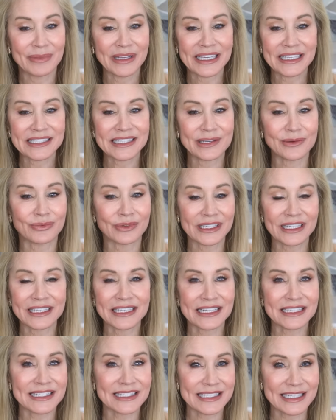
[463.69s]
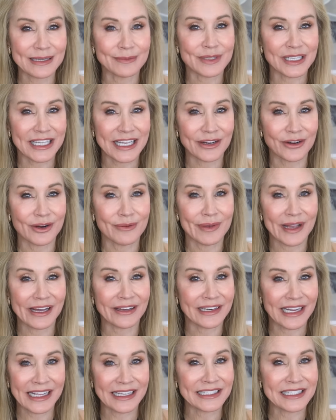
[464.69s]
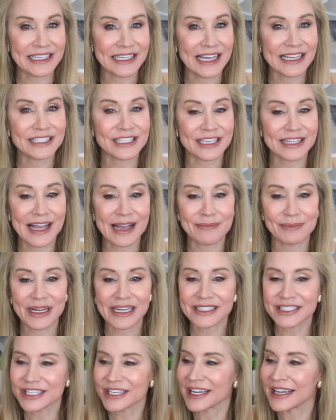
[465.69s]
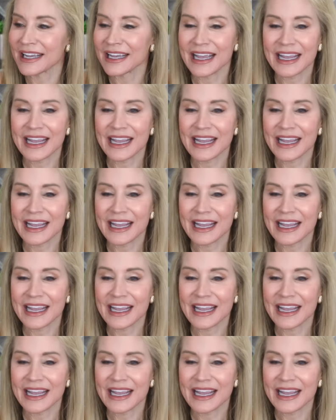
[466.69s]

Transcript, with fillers: because he really doesn't seem to care about anti-aging that much,